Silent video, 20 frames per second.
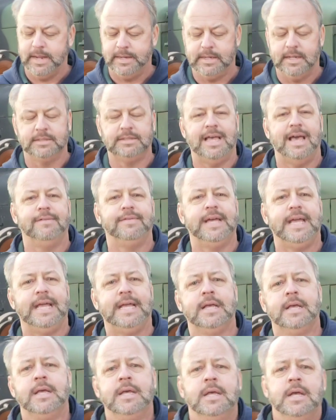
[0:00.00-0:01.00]
It does have a,
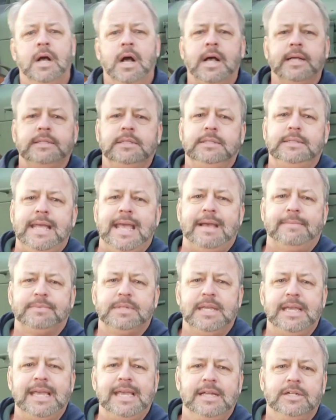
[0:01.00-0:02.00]
a stamped
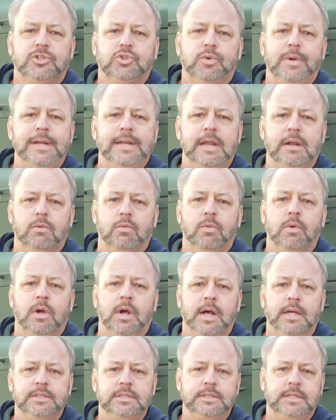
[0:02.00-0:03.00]
heat treated
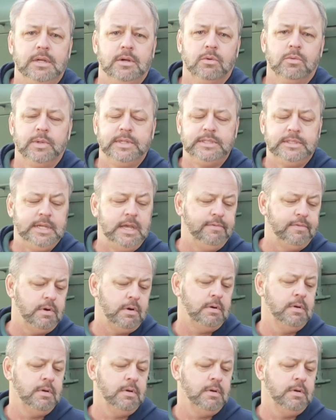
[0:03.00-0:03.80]
uh, steel receiver.